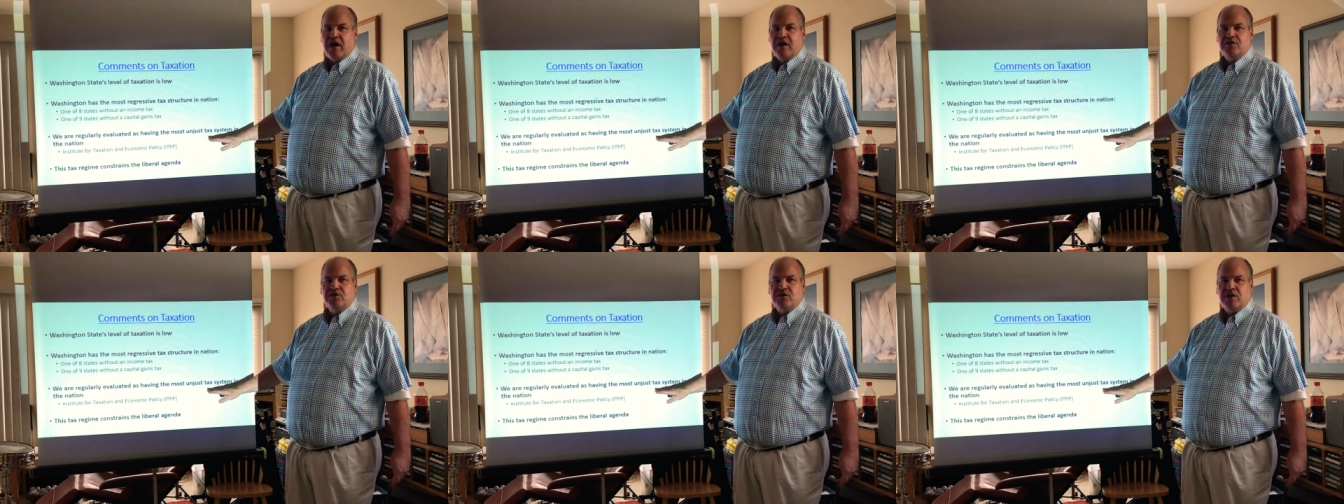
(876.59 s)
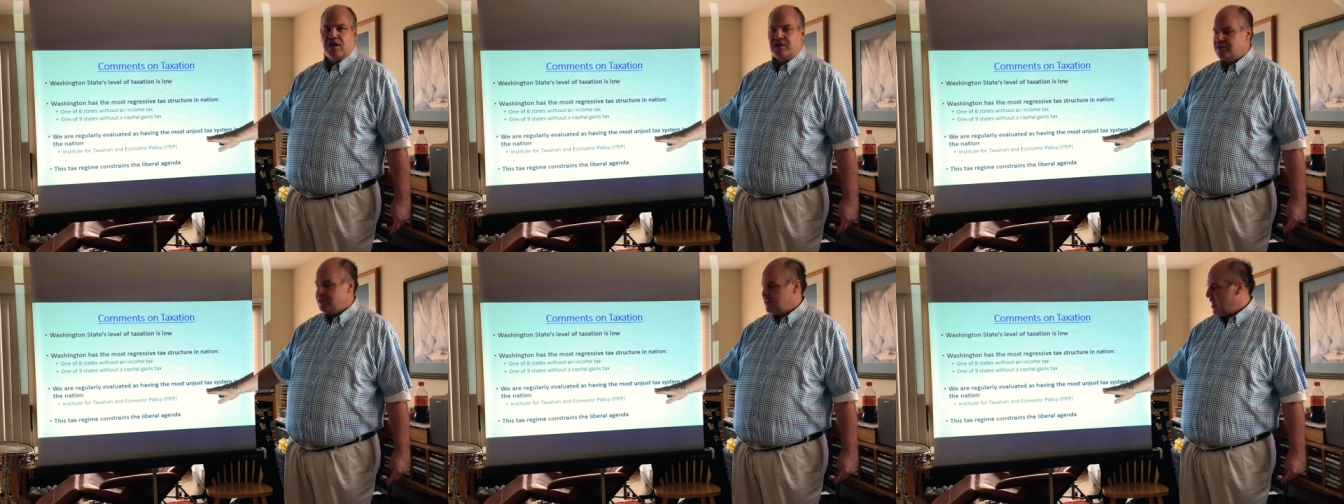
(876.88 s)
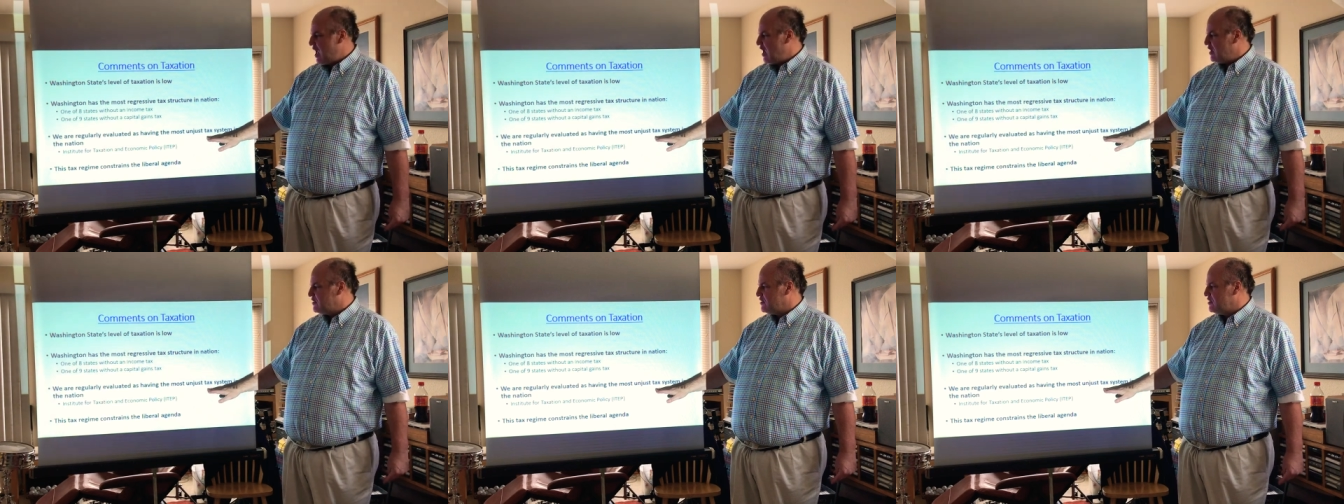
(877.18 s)
unjust
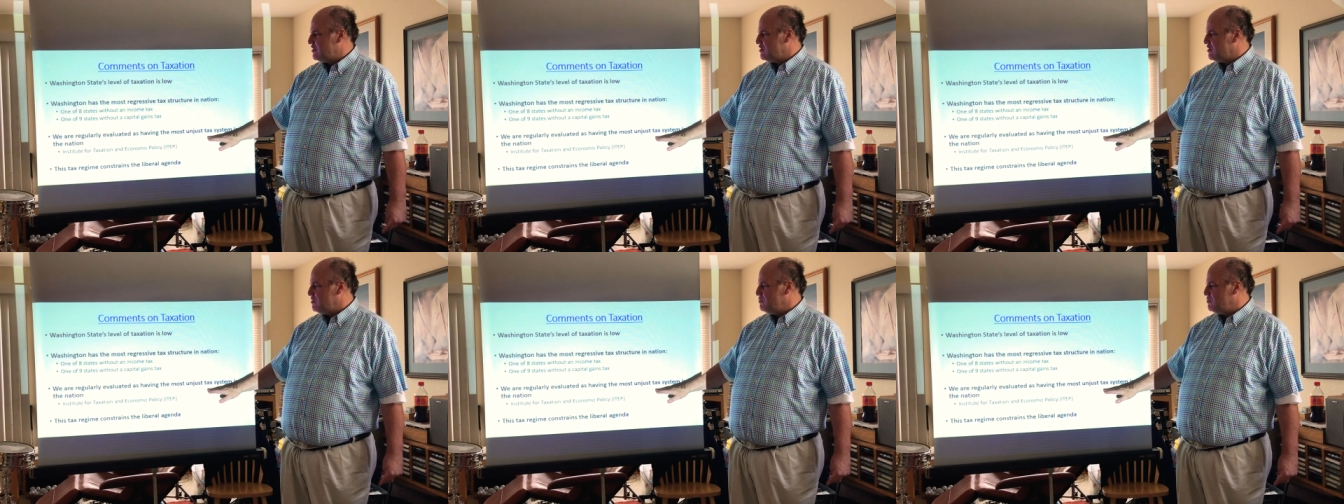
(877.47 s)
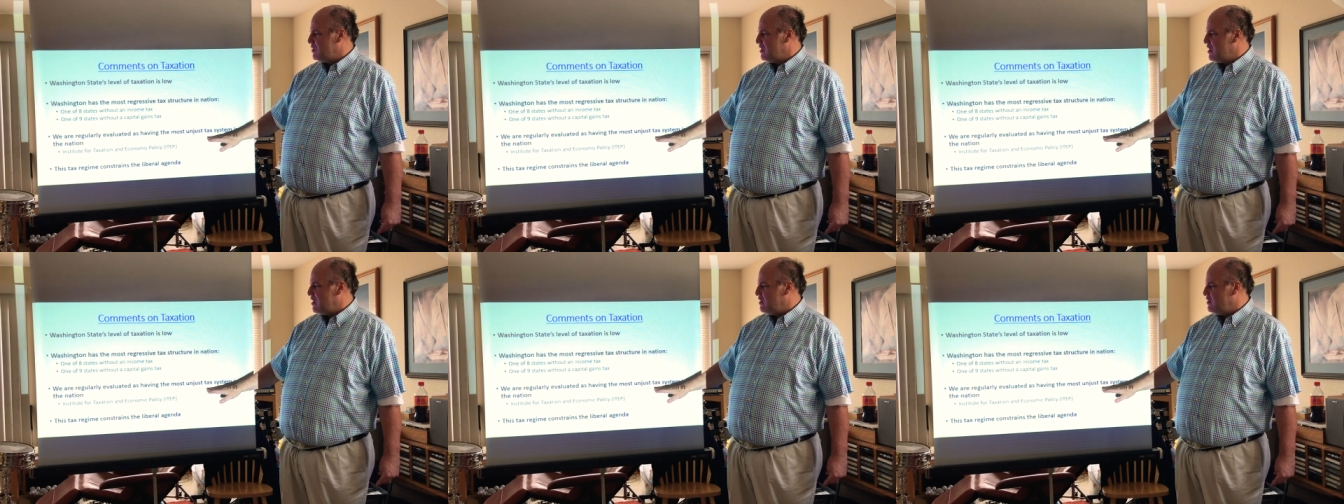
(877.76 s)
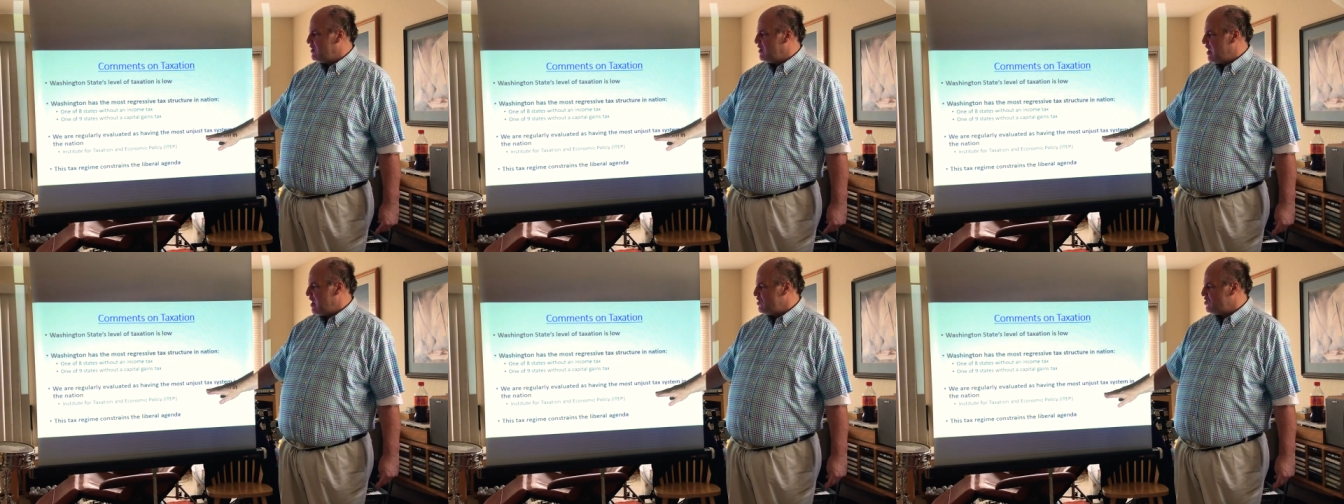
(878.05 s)
tax system
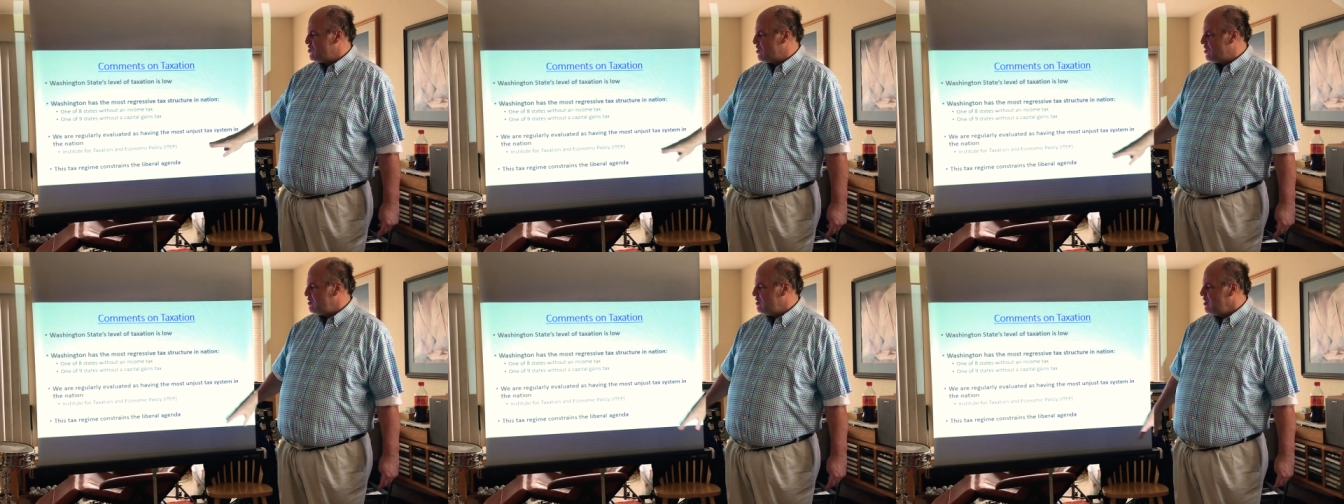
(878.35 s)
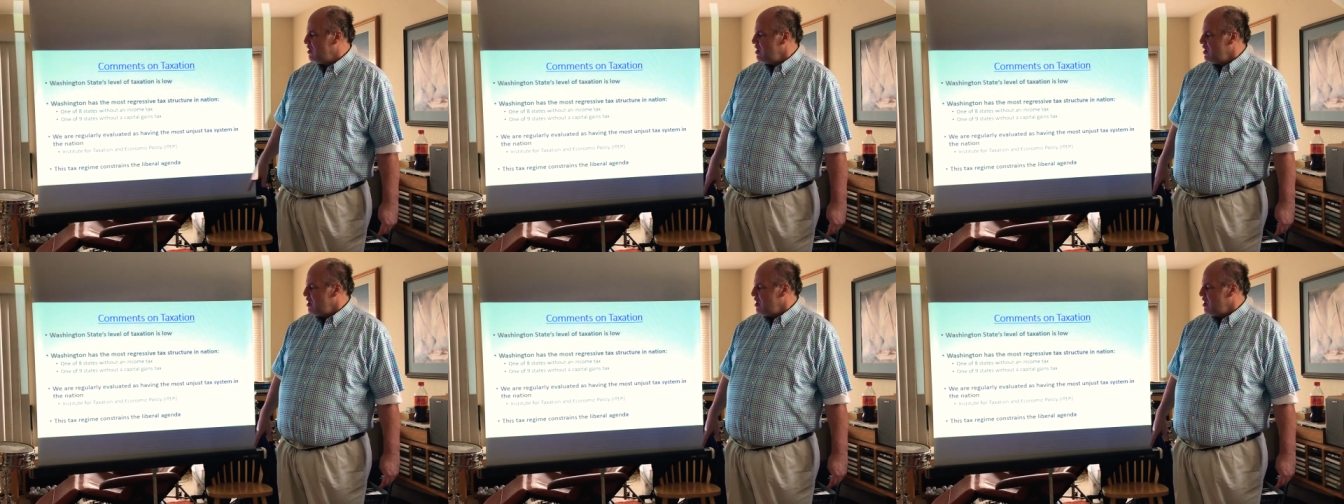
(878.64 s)
in the nation